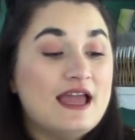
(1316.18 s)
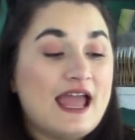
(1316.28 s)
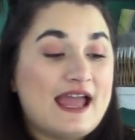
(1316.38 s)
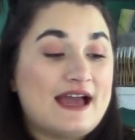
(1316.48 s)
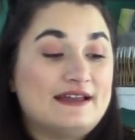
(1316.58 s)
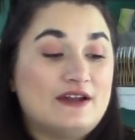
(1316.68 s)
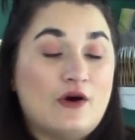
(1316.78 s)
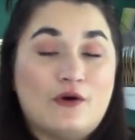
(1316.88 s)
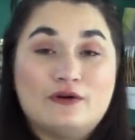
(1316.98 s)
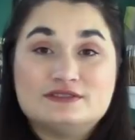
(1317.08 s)
And
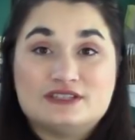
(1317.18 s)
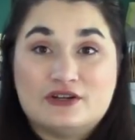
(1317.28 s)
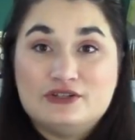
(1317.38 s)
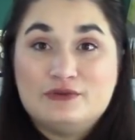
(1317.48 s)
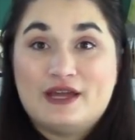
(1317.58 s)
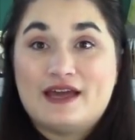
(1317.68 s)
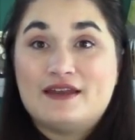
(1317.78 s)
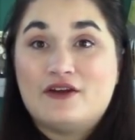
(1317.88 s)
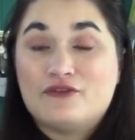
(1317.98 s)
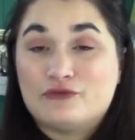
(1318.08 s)
also you
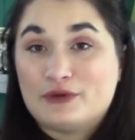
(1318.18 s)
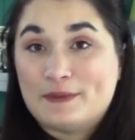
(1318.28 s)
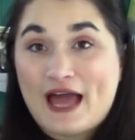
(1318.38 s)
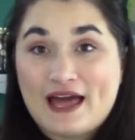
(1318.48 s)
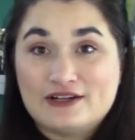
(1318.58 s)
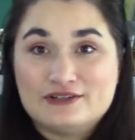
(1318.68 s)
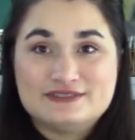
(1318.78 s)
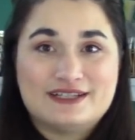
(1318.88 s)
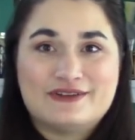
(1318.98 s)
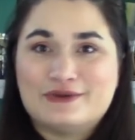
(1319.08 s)
get free
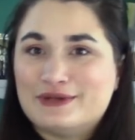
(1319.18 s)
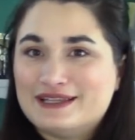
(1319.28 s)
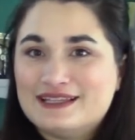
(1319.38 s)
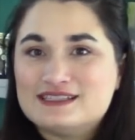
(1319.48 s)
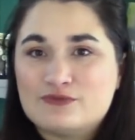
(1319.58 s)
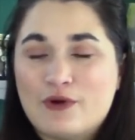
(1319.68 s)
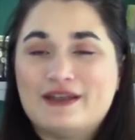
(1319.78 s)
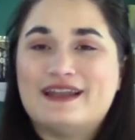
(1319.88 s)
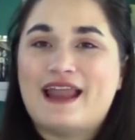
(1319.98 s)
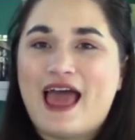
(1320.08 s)
patterns, including this
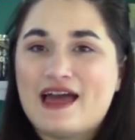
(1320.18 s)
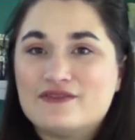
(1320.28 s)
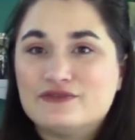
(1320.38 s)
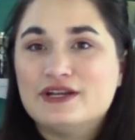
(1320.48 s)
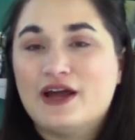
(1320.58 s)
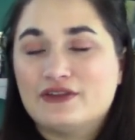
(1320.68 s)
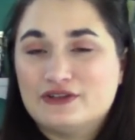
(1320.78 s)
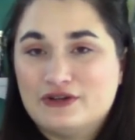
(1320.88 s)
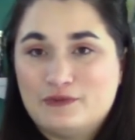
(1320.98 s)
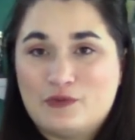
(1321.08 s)
one and every
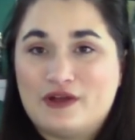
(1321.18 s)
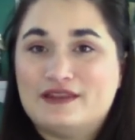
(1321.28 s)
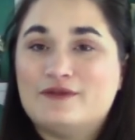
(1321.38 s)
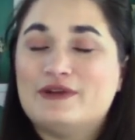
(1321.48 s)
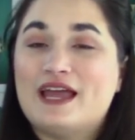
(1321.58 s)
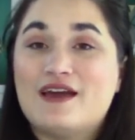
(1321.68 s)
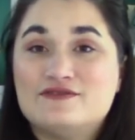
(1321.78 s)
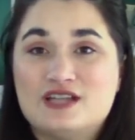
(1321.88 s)
other one that we have